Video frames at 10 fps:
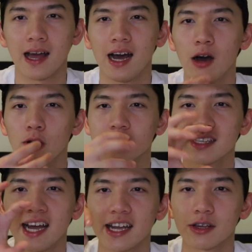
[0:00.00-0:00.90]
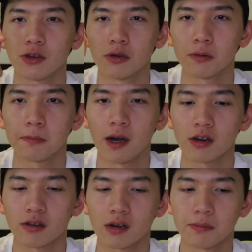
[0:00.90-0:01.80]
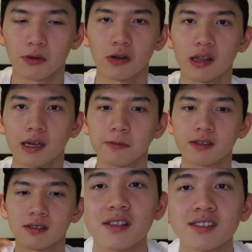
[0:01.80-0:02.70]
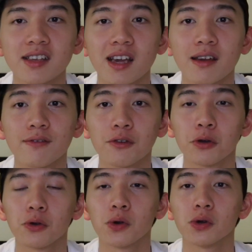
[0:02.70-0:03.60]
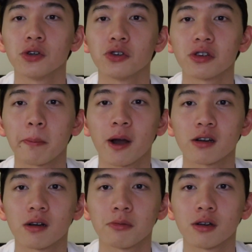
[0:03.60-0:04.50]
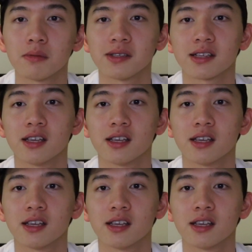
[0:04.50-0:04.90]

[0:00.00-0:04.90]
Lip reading: how tight you pucker up your lips. Say if you usually pucker up your lips like